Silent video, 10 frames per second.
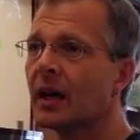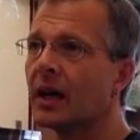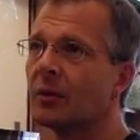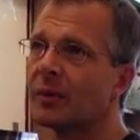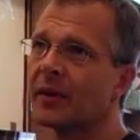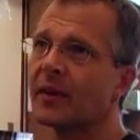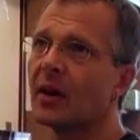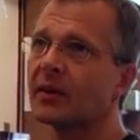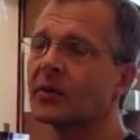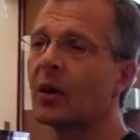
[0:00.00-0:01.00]
But then they
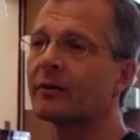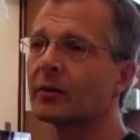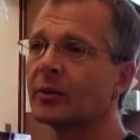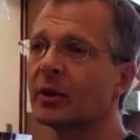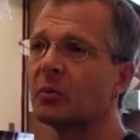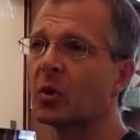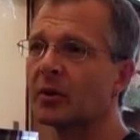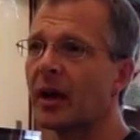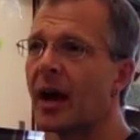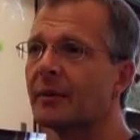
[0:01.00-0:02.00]
also offer really
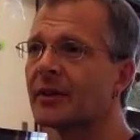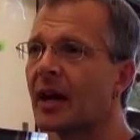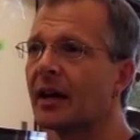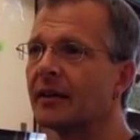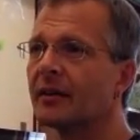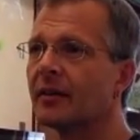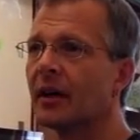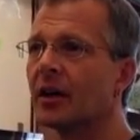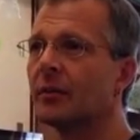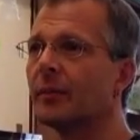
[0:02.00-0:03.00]
important habitat
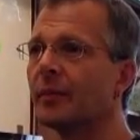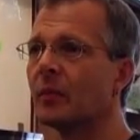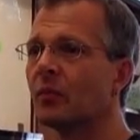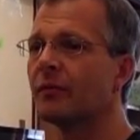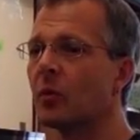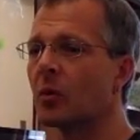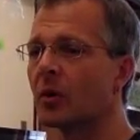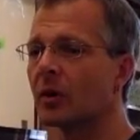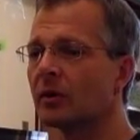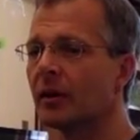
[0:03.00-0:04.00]

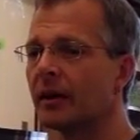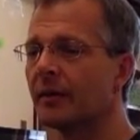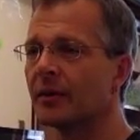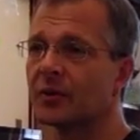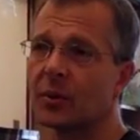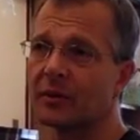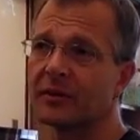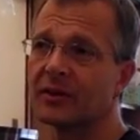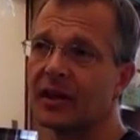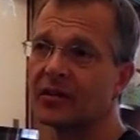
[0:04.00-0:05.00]
for sort
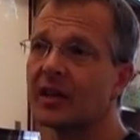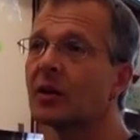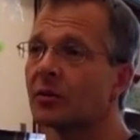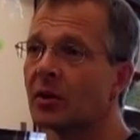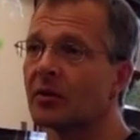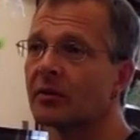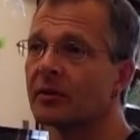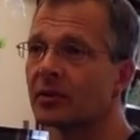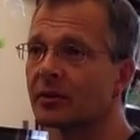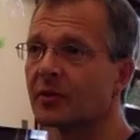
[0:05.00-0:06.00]
of as an ecotone
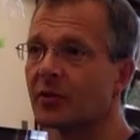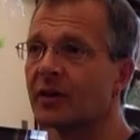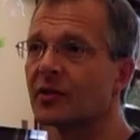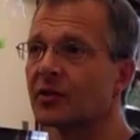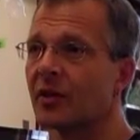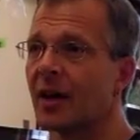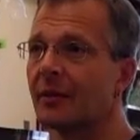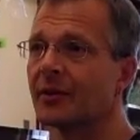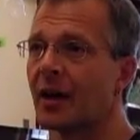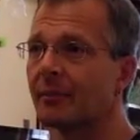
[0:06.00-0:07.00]
in terms of transitional
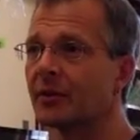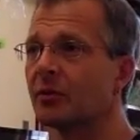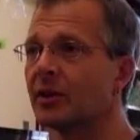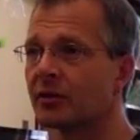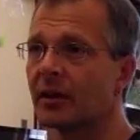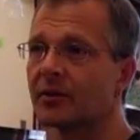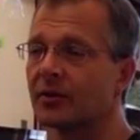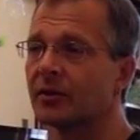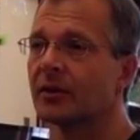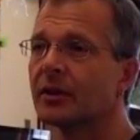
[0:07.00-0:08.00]
habitat between terrestrial